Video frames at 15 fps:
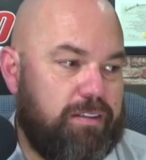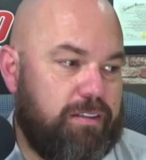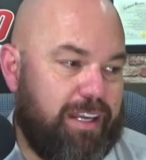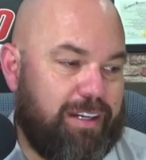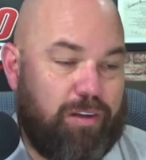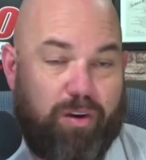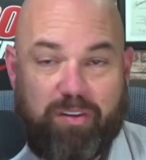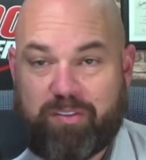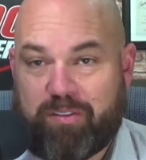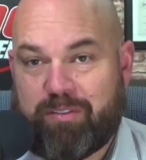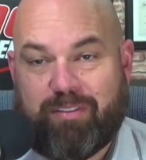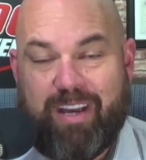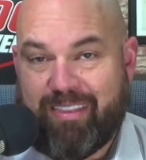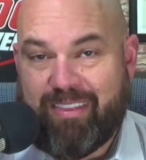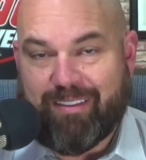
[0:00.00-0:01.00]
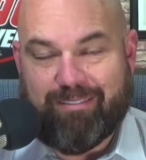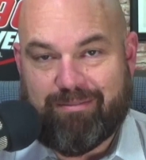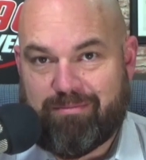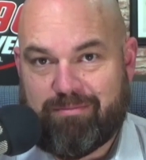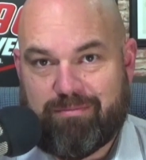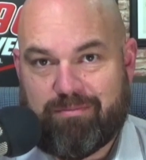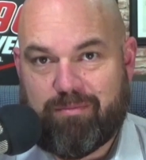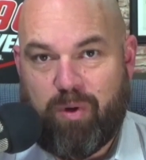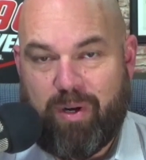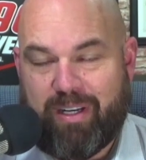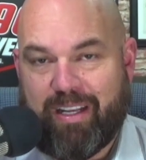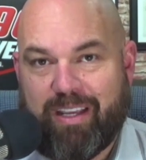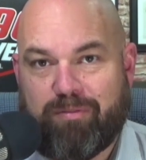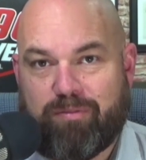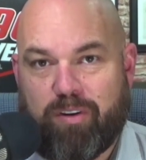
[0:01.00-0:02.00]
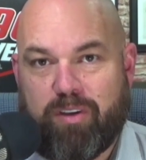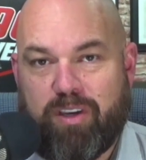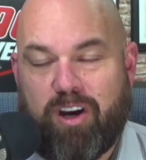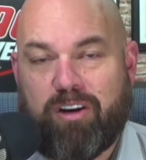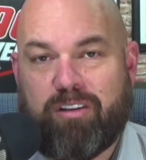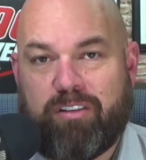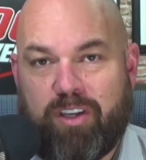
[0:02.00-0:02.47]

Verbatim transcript: It costs nothing really for a young